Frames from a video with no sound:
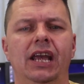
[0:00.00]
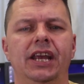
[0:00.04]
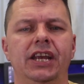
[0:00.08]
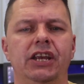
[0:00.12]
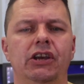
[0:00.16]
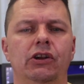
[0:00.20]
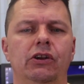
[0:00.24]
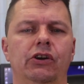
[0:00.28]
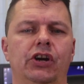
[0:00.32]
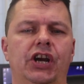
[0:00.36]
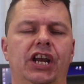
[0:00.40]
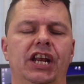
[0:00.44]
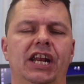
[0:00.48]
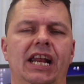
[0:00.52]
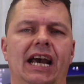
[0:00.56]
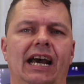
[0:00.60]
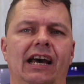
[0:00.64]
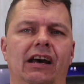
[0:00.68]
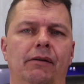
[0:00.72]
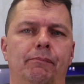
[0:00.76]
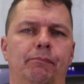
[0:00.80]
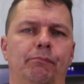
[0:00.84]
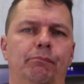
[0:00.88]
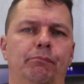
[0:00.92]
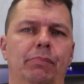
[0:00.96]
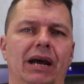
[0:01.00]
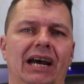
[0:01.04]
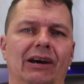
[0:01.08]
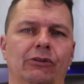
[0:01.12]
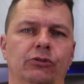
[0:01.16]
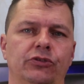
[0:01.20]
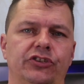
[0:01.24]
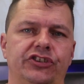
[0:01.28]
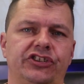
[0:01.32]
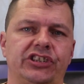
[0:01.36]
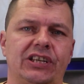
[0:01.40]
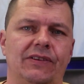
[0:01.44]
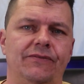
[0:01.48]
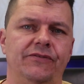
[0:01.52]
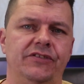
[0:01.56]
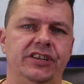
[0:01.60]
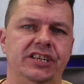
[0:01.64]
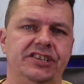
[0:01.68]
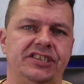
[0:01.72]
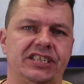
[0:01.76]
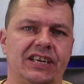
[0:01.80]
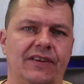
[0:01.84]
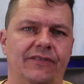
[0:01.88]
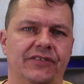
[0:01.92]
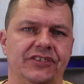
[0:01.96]
you're looking at about
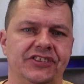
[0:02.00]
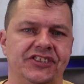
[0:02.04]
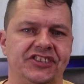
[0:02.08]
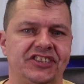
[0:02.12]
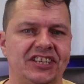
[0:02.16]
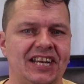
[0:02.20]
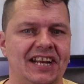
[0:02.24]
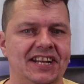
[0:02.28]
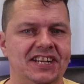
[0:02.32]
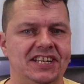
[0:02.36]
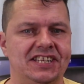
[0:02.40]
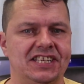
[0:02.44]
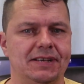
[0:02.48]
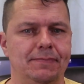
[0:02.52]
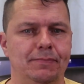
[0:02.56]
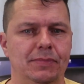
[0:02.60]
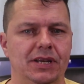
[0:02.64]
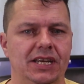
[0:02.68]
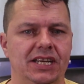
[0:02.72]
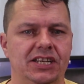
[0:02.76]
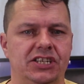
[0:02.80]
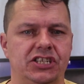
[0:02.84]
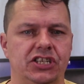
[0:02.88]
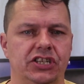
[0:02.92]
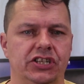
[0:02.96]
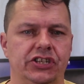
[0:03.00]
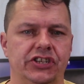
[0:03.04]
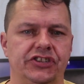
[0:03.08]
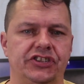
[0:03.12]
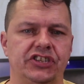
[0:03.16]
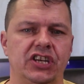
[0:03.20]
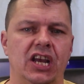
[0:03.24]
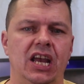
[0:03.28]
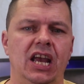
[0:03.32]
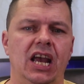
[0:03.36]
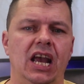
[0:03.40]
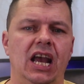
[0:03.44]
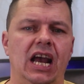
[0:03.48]
77 centimeters.